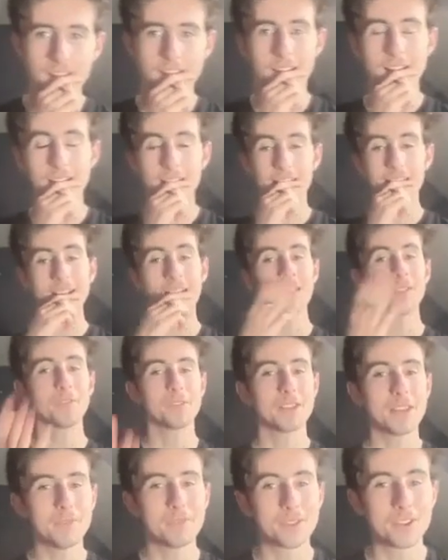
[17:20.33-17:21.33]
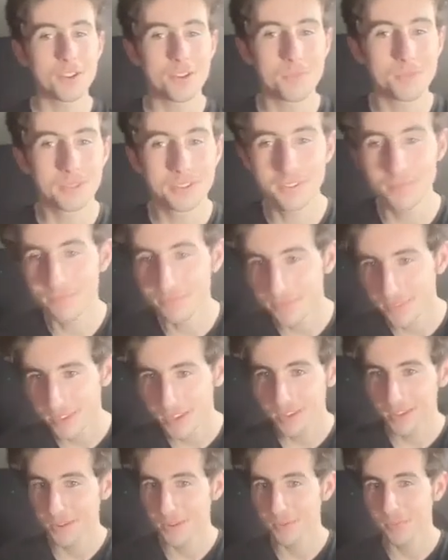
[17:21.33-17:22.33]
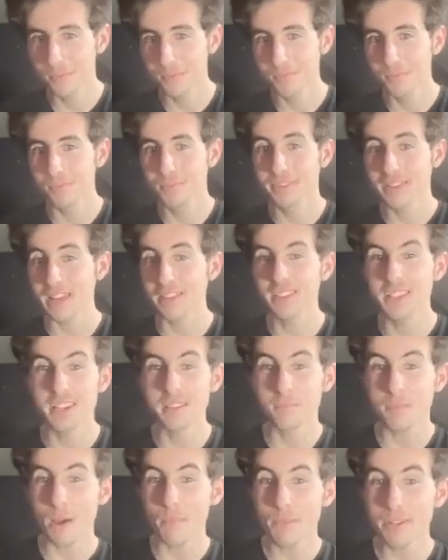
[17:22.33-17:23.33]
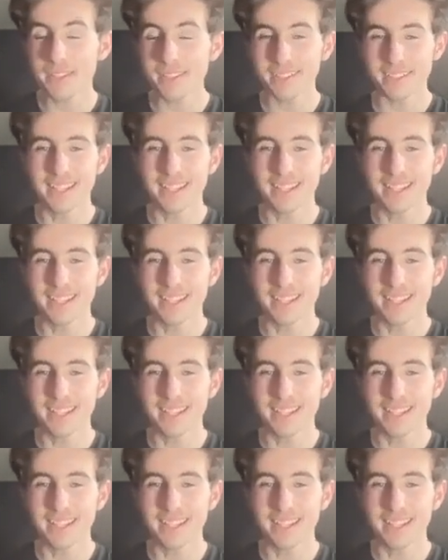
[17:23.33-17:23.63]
Uh, colorful envelopes, sentient puppets.